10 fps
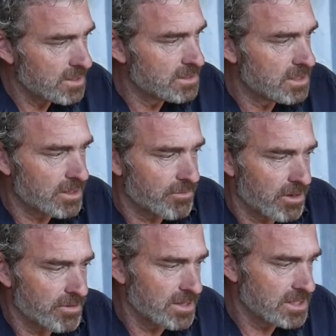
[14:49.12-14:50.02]
is going to
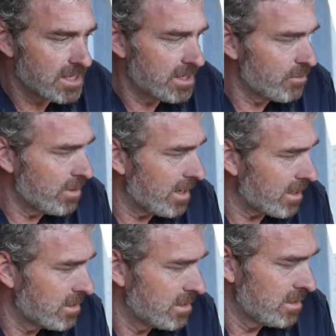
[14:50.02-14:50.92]
throw things out of whack.
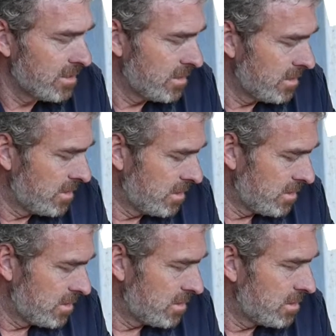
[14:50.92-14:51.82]

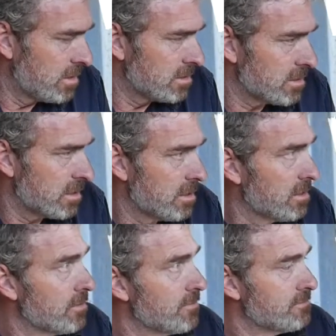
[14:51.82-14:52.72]

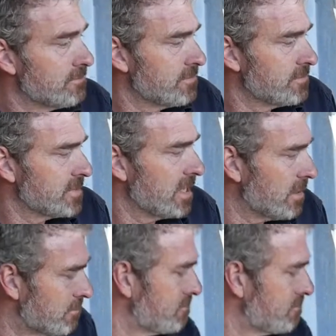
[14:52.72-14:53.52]
So, yeah.